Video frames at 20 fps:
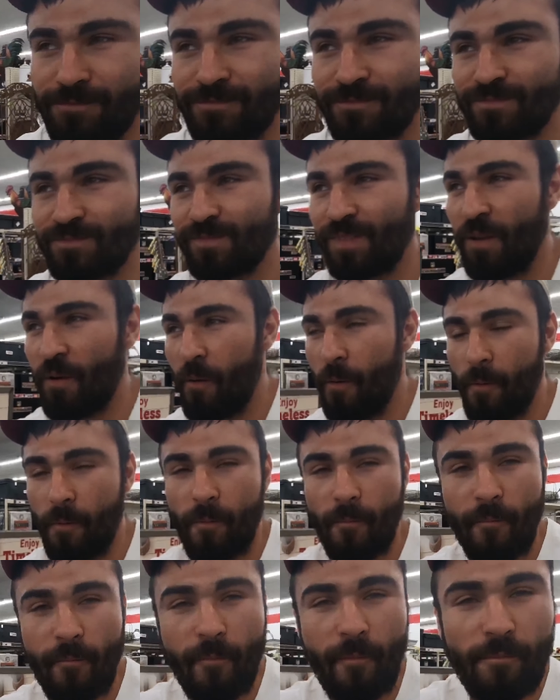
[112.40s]
and I
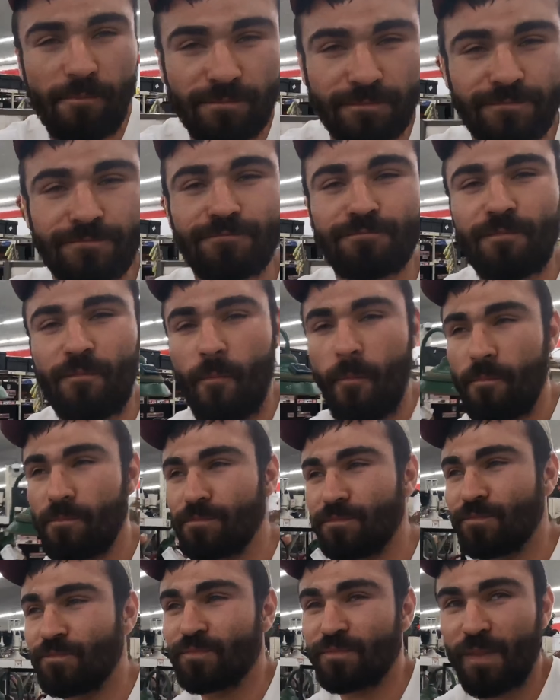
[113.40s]
guess a few bees got
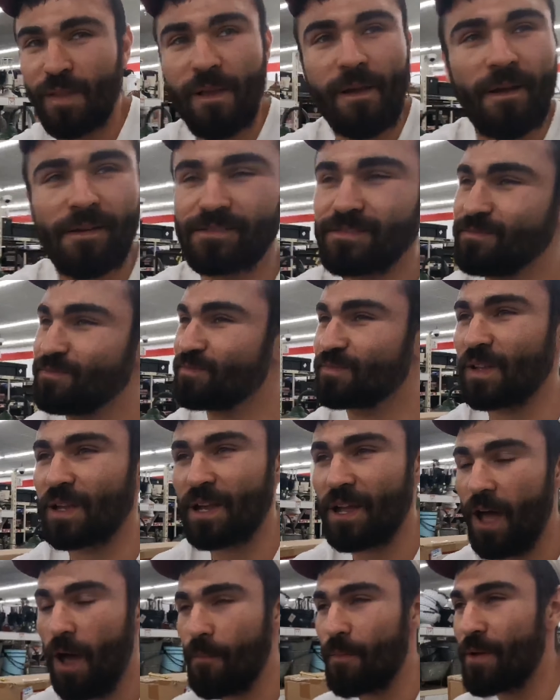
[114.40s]
inside his suit.
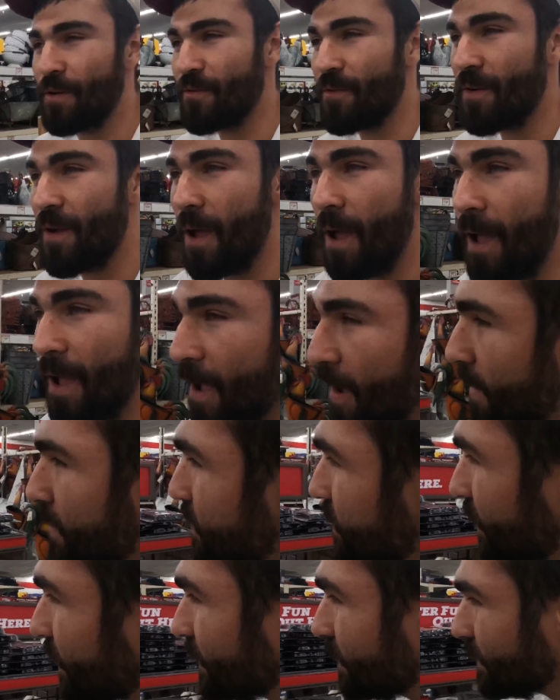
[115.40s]
And oh, look at this mark
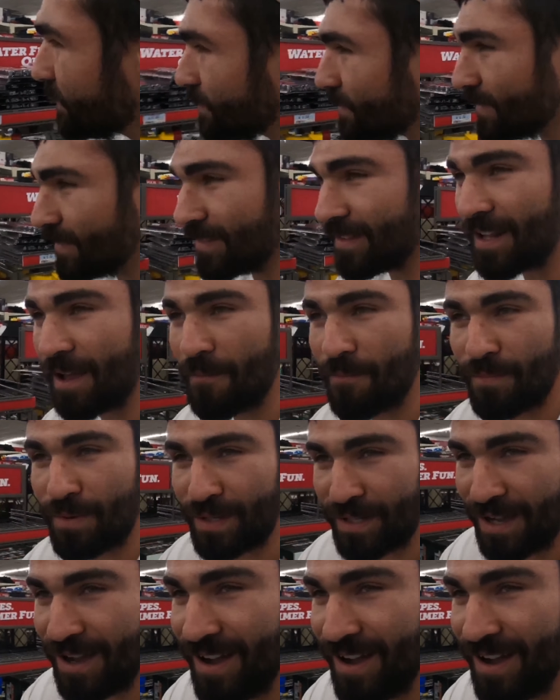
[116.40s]
right there. They got him pretty